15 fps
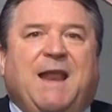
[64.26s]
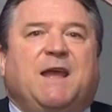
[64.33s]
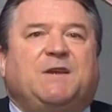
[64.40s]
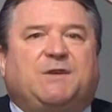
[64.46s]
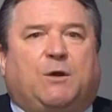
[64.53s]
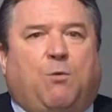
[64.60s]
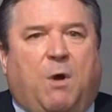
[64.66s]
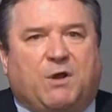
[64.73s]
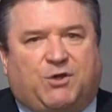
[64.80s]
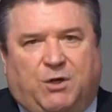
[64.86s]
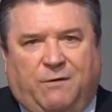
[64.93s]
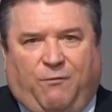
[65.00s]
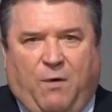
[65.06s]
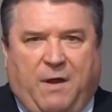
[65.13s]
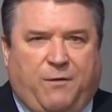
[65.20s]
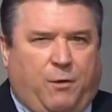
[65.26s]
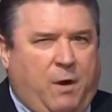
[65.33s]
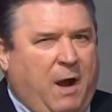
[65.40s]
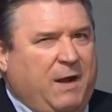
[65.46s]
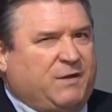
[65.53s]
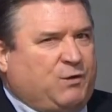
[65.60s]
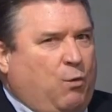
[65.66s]
it is a question of
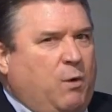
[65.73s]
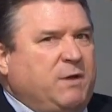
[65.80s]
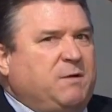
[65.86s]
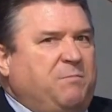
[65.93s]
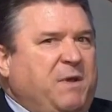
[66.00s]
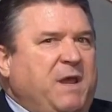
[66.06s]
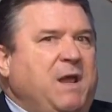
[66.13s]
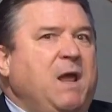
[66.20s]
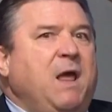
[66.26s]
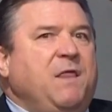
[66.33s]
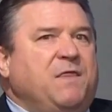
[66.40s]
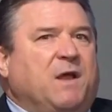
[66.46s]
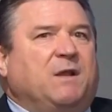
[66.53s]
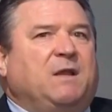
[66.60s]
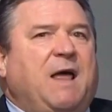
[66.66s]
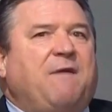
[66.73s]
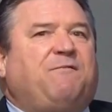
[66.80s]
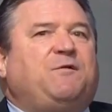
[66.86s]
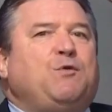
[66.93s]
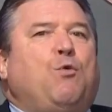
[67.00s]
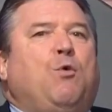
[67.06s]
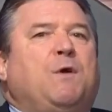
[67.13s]
whether or not it's going to be the
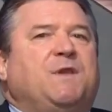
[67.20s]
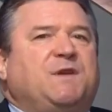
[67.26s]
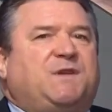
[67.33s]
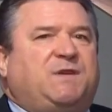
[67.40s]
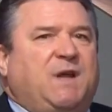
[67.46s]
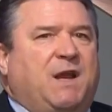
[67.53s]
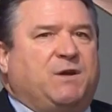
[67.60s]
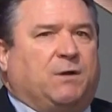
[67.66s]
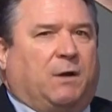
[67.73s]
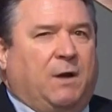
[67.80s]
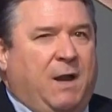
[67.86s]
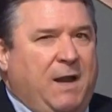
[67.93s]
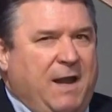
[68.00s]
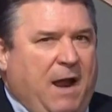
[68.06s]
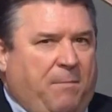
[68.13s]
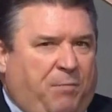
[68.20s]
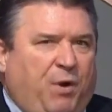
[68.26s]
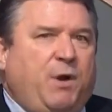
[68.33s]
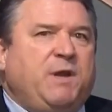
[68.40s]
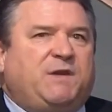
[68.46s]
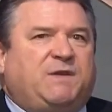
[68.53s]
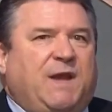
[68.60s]
left or the center. Now,
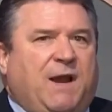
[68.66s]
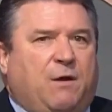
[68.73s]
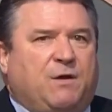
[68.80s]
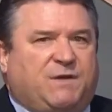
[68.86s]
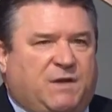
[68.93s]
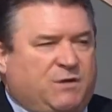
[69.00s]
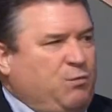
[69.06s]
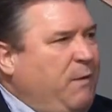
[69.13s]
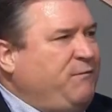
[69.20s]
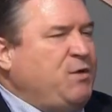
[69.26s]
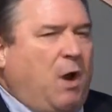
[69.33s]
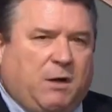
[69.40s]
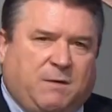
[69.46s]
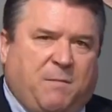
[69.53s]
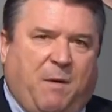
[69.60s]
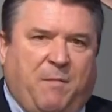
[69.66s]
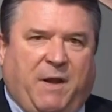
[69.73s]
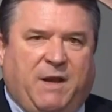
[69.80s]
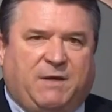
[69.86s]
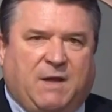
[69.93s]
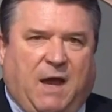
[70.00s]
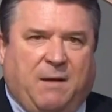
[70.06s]
Bernie Sanders, as we've talked
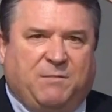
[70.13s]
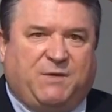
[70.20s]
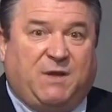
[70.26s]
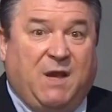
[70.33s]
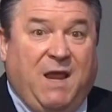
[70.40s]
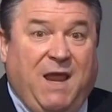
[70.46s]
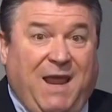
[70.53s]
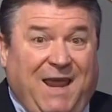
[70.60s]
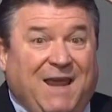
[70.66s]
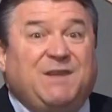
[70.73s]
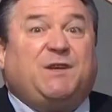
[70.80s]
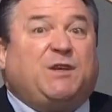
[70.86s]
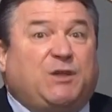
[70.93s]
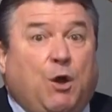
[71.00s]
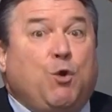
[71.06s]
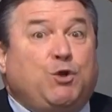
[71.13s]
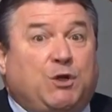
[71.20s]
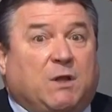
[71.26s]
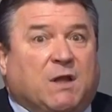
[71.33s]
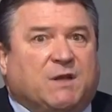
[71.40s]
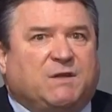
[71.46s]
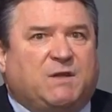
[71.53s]
about many times, is a
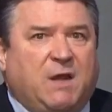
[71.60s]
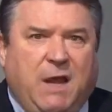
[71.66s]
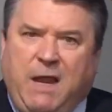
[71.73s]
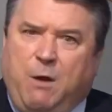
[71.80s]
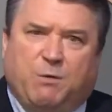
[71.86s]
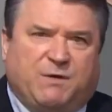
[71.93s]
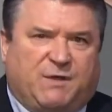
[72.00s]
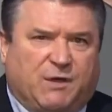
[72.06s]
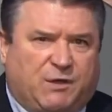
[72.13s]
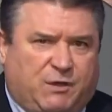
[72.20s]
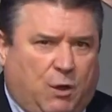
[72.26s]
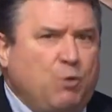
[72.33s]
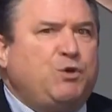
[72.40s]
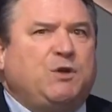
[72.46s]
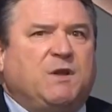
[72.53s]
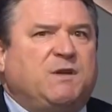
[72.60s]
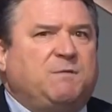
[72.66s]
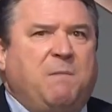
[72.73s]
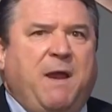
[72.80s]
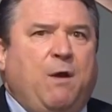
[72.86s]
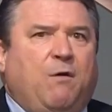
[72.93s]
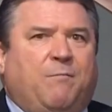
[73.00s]
socialist. He was the
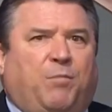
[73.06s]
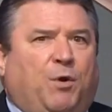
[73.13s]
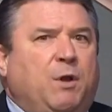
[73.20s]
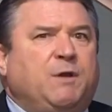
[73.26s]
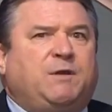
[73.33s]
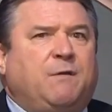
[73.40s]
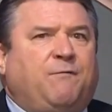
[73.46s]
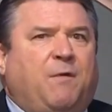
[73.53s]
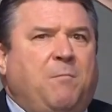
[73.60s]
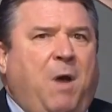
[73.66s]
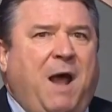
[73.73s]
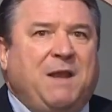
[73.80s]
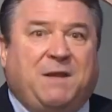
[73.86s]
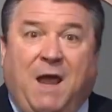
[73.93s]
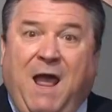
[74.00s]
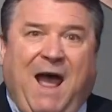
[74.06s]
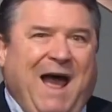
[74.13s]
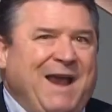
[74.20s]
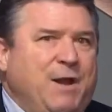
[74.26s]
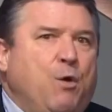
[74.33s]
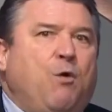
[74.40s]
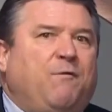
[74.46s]
socialist mayor of Burlington, Vermont.
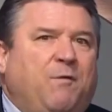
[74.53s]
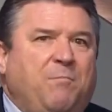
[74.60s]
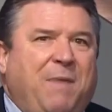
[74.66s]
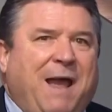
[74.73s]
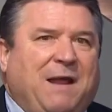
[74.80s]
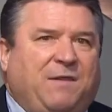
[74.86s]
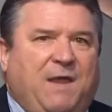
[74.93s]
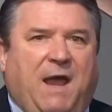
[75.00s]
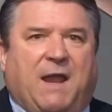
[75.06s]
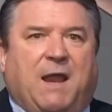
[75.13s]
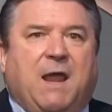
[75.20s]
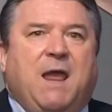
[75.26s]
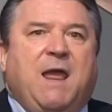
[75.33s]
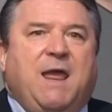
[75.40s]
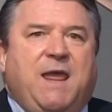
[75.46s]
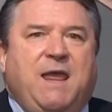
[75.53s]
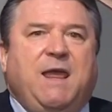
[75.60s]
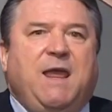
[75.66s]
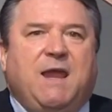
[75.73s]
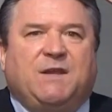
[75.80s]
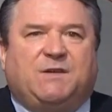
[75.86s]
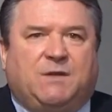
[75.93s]
I knew of him back then.
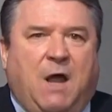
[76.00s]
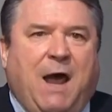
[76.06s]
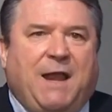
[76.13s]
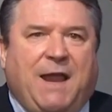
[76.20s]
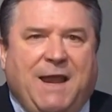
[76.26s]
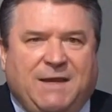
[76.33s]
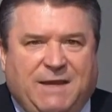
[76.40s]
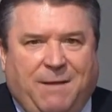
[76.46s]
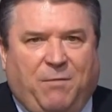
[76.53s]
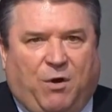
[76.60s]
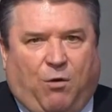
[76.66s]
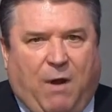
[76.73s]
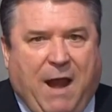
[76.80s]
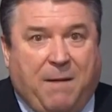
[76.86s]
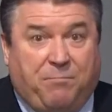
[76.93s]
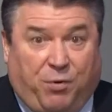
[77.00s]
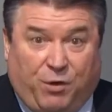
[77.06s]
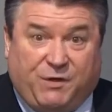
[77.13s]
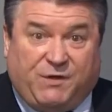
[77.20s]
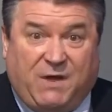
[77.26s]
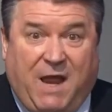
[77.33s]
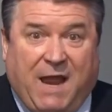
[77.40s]
He is not a
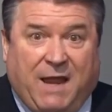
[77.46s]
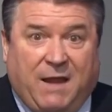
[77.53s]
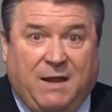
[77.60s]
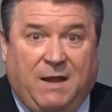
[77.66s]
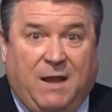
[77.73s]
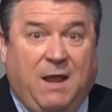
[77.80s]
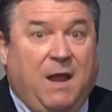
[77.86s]
Democrat per se.